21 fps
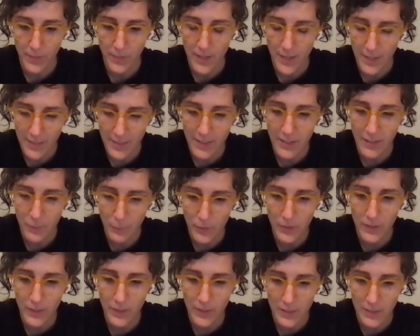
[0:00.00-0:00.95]
And I think it
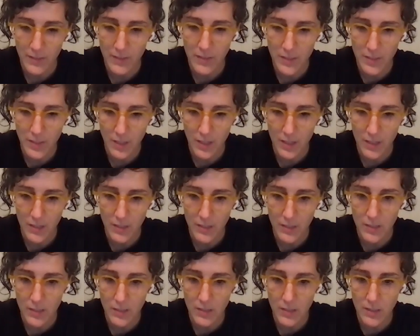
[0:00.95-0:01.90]
really
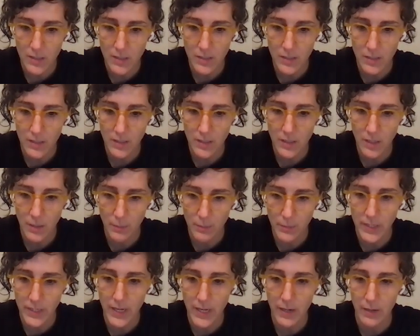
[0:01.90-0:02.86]
does
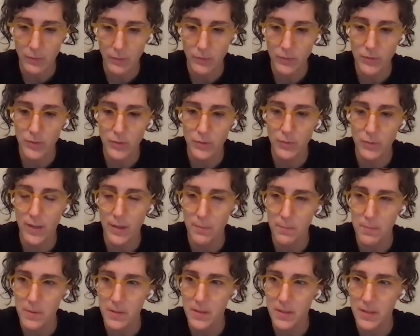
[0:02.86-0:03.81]
come down to
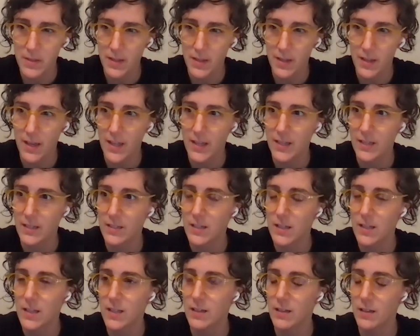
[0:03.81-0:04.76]
empathy. And it
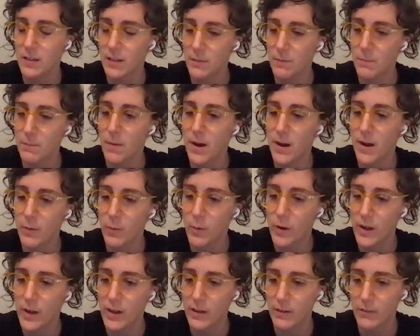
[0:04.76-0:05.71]
in my
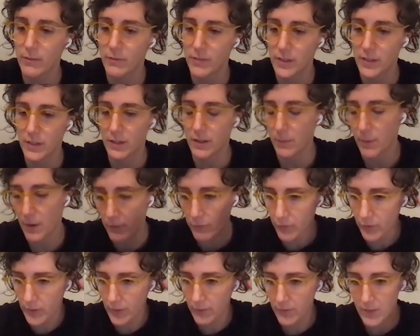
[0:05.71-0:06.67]
way of thinking about
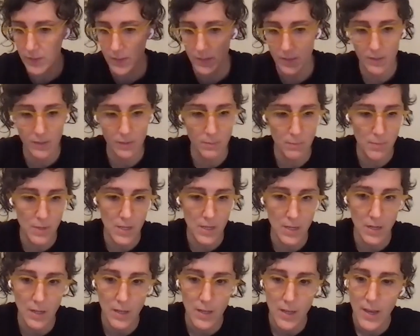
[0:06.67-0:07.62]
forgiveness doesn't
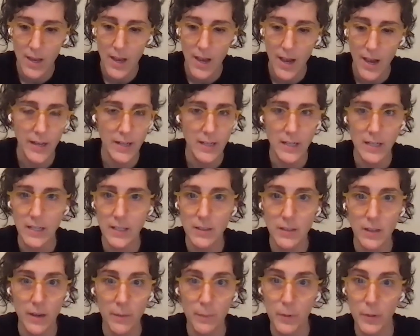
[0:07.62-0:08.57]
mean I need
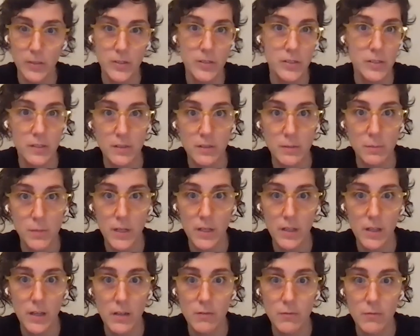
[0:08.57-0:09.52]
that person in my
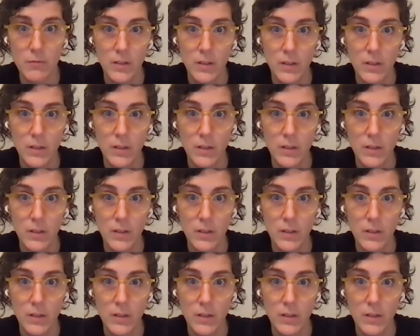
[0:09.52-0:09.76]
life,